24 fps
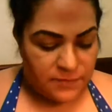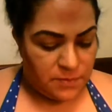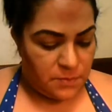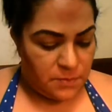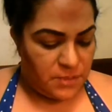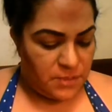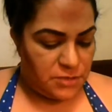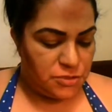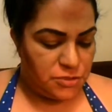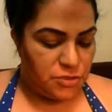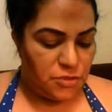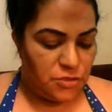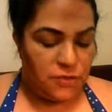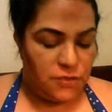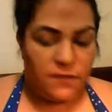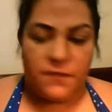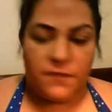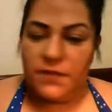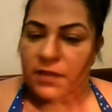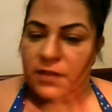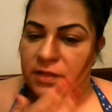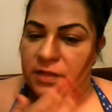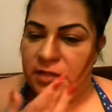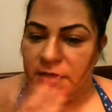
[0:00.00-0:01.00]
Make sure you
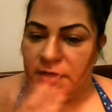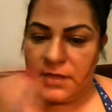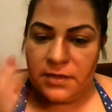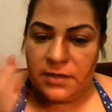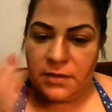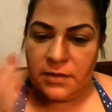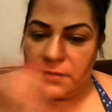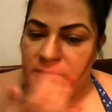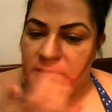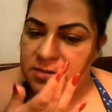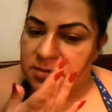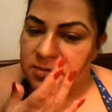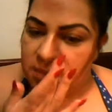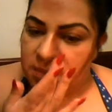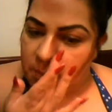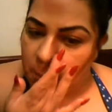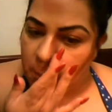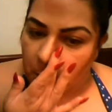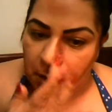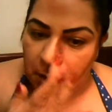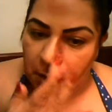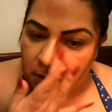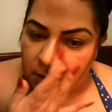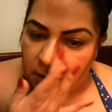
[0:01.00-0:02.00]
fill it in on the same
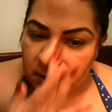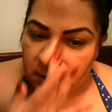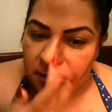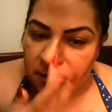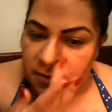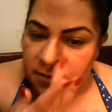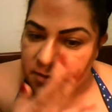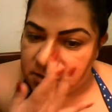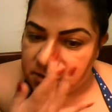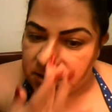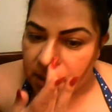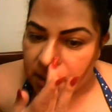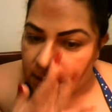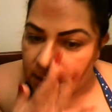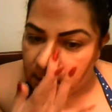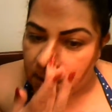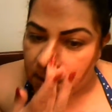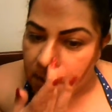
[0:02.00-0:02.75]
way on the other side.